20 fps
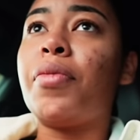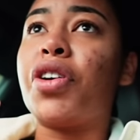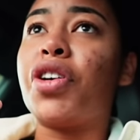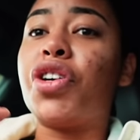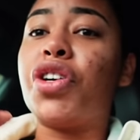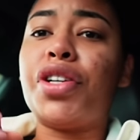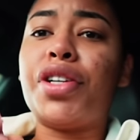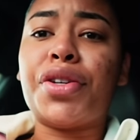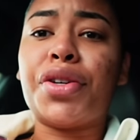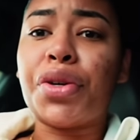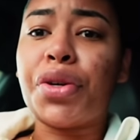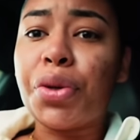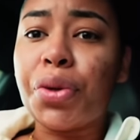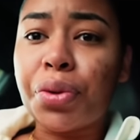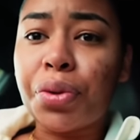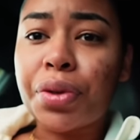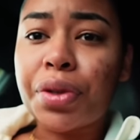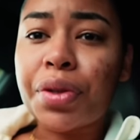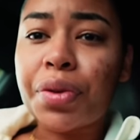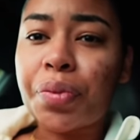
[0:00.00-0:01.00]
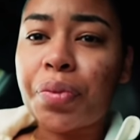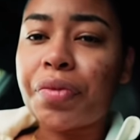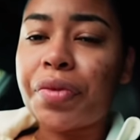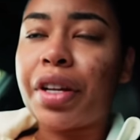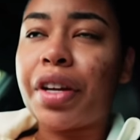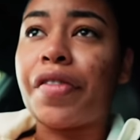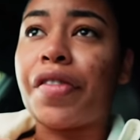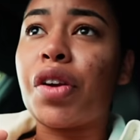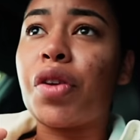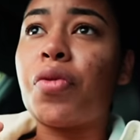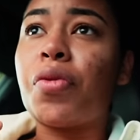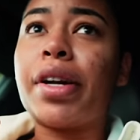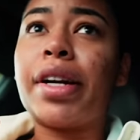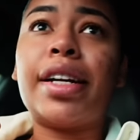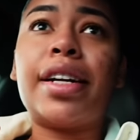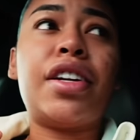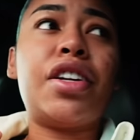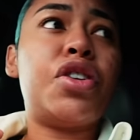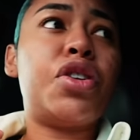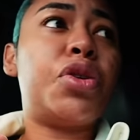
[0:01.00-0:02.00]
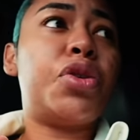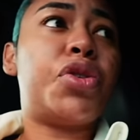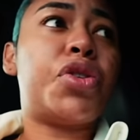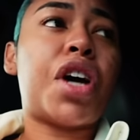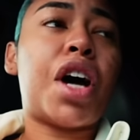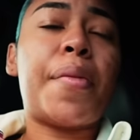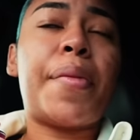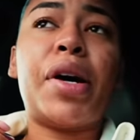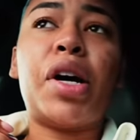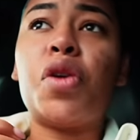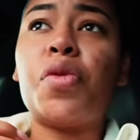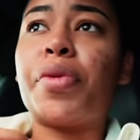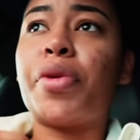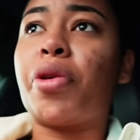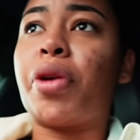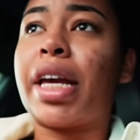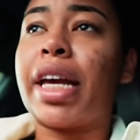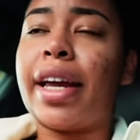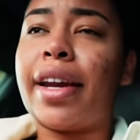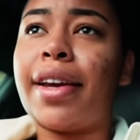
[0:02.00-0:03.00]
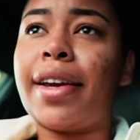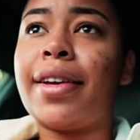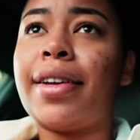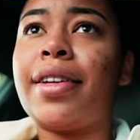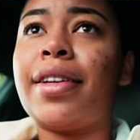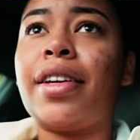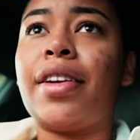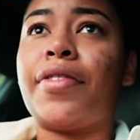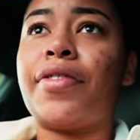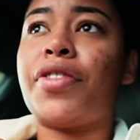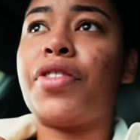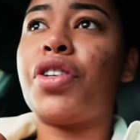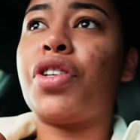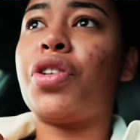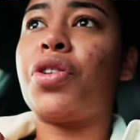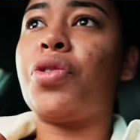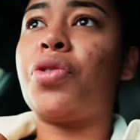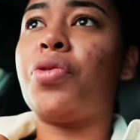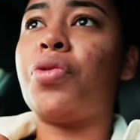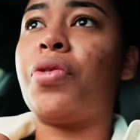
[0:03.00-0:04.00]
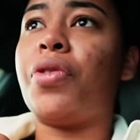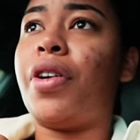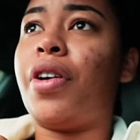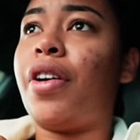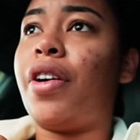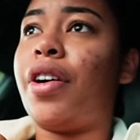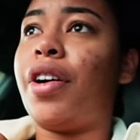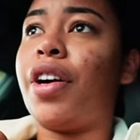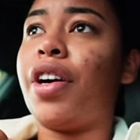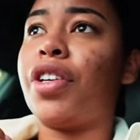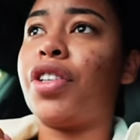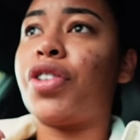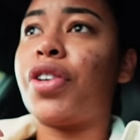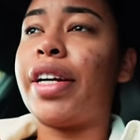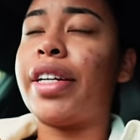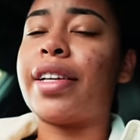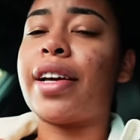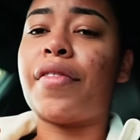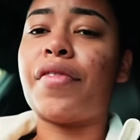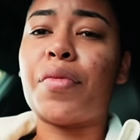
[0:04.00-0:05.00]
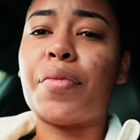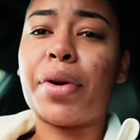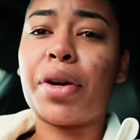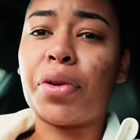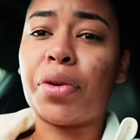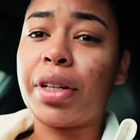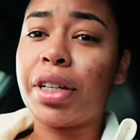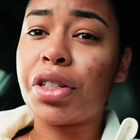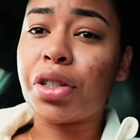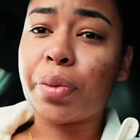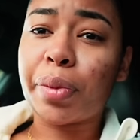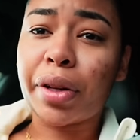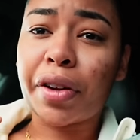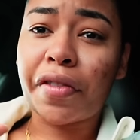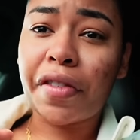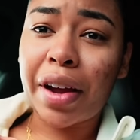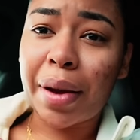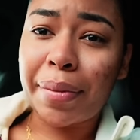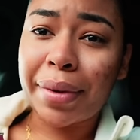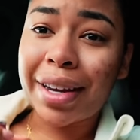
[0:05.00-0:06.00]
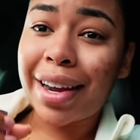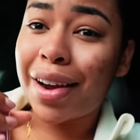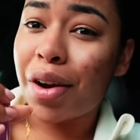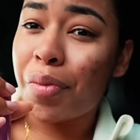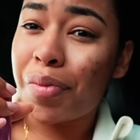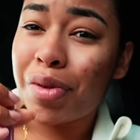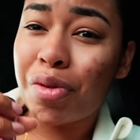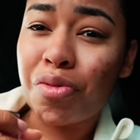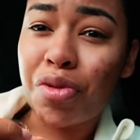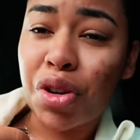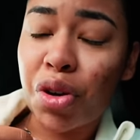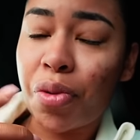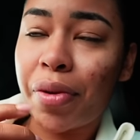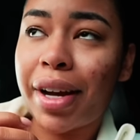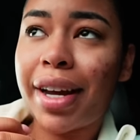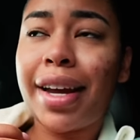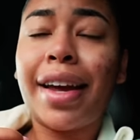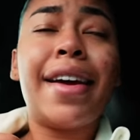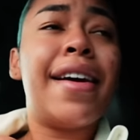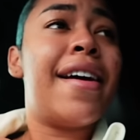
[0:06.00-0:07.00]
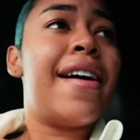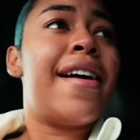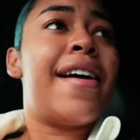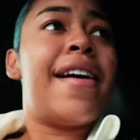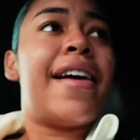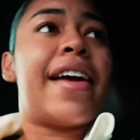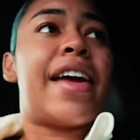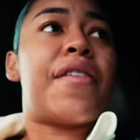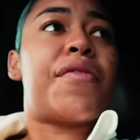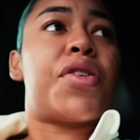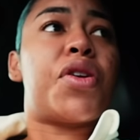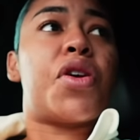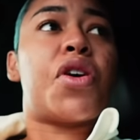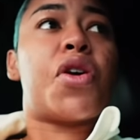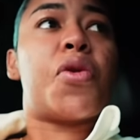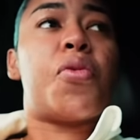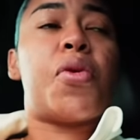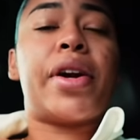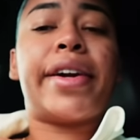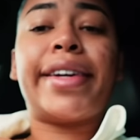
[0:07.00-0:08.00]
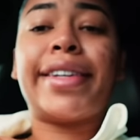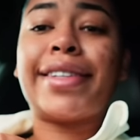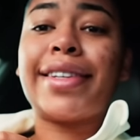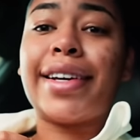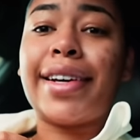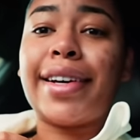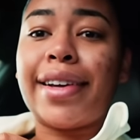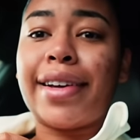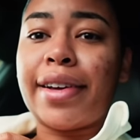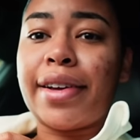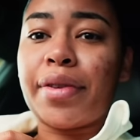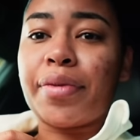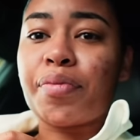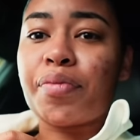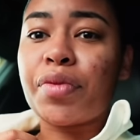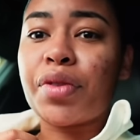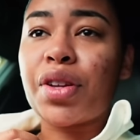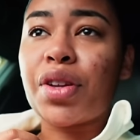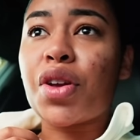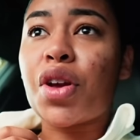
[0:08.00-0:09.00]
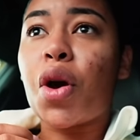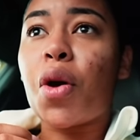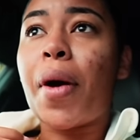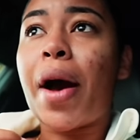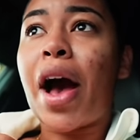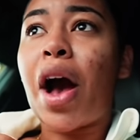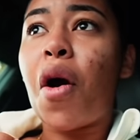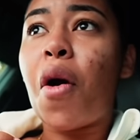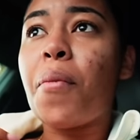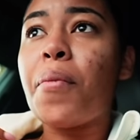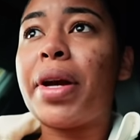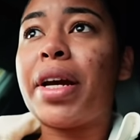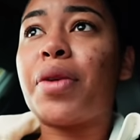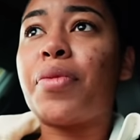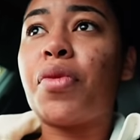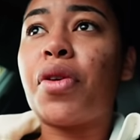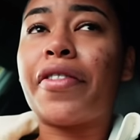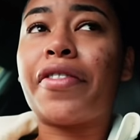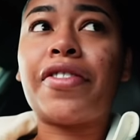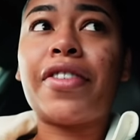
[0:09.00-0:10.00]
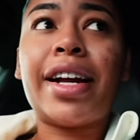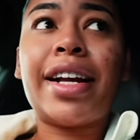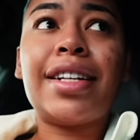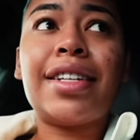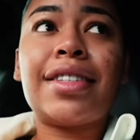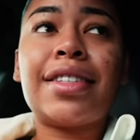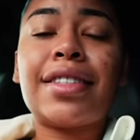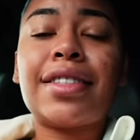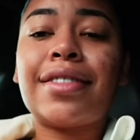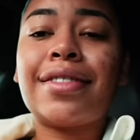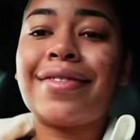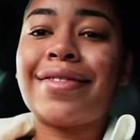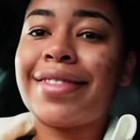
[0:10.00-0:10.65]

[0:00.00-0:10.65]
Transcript: good news. If you wanted a new job, I hope you get it. If you are trying to have a better relationship with your family, I hope you do it. If you're wanting to go out, make more friends,